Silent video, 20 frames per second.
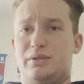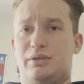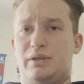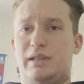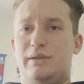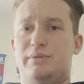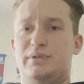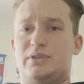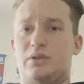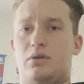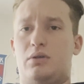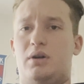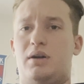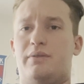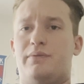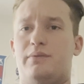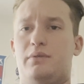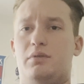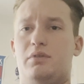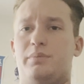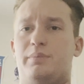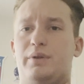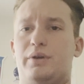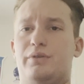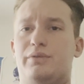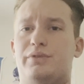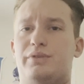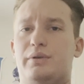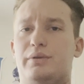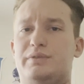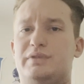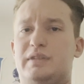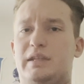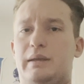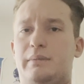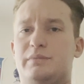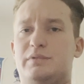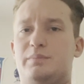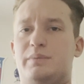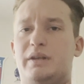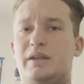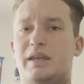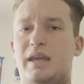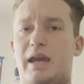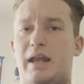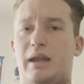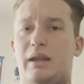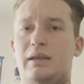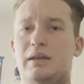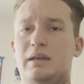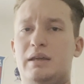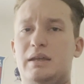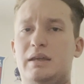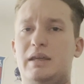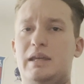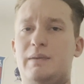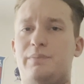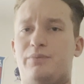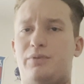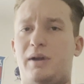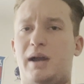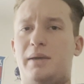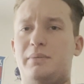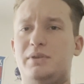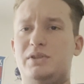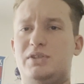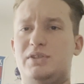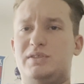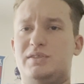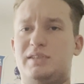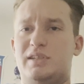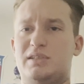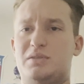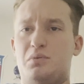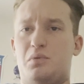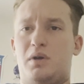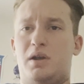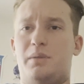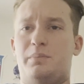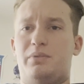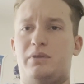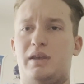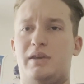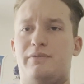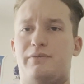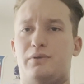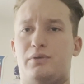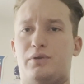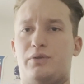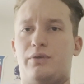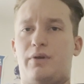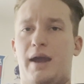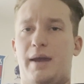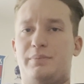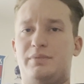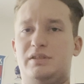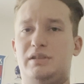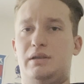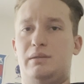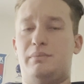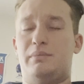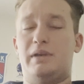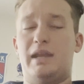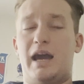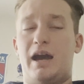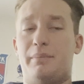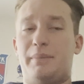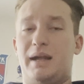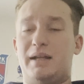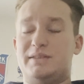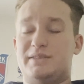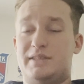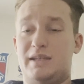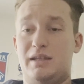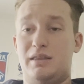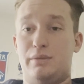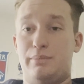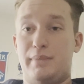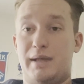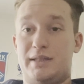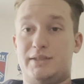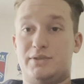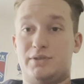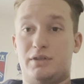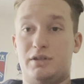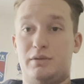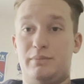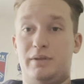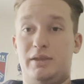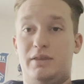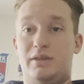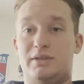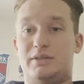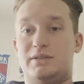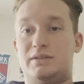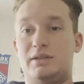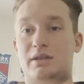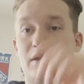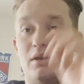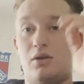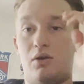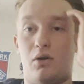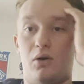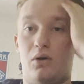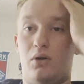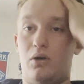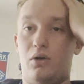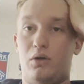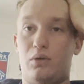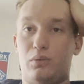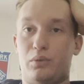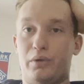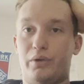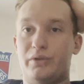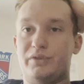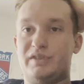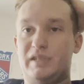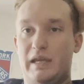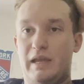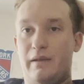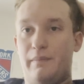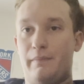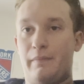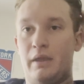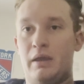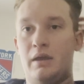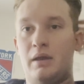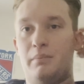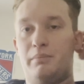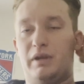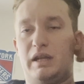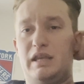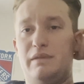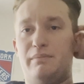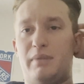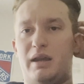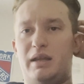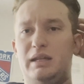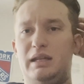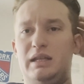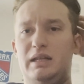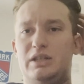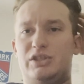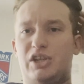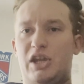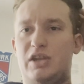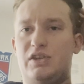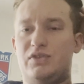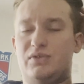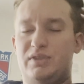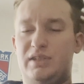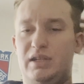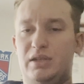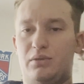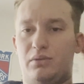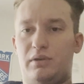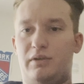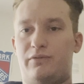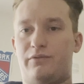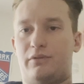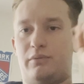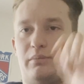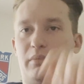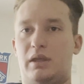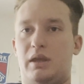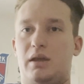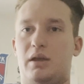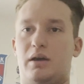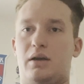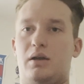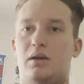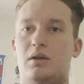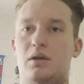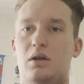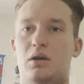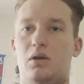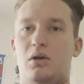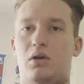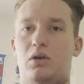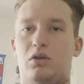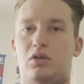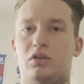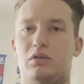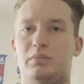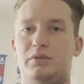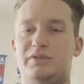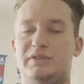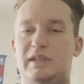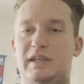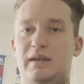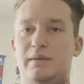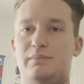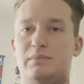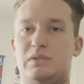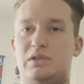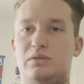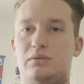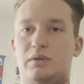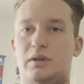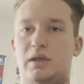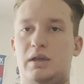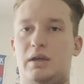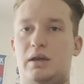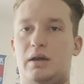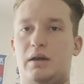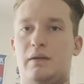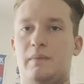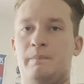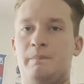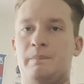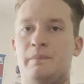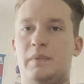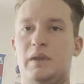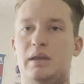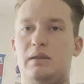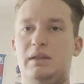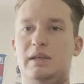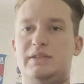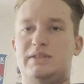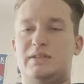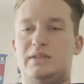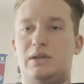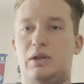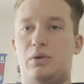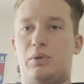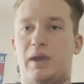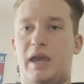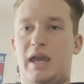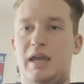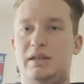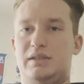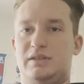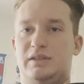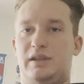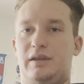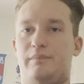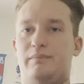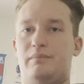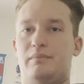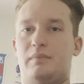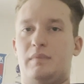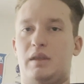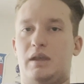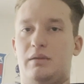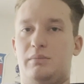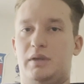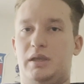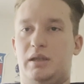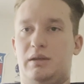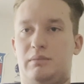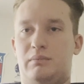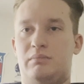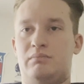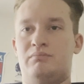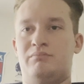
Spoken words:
year, and he was awful both those teams. But again, he probably just doesn't want to play for a crap team. Now, I'm not saying the Mets are going to be this all-world team, but he might need a change of scenery from a horrible team to a at least an okay team. I mean,